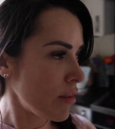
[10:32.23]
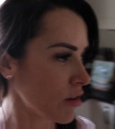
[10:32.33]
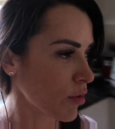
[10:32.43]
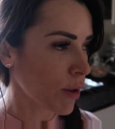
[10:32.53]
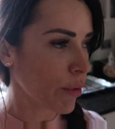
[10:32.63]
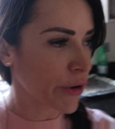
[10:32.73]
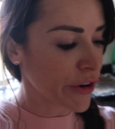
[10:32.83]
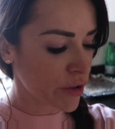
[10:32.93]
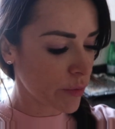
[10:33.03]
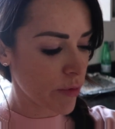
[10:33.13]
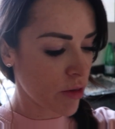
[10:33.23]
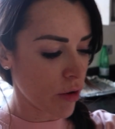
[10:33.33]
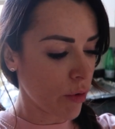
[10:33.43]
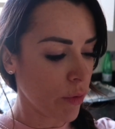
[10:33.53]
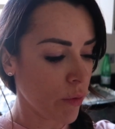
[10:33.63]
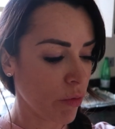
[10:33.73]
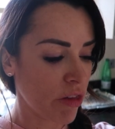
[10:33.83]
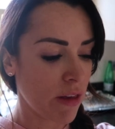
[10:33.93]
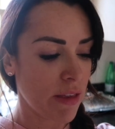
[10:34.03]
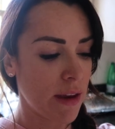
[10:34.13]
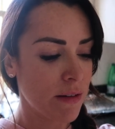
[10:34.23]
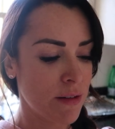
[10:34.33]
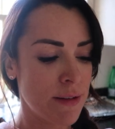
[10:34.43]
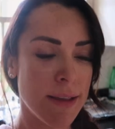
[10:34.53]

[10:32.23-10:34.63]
the W word, so we won't say that.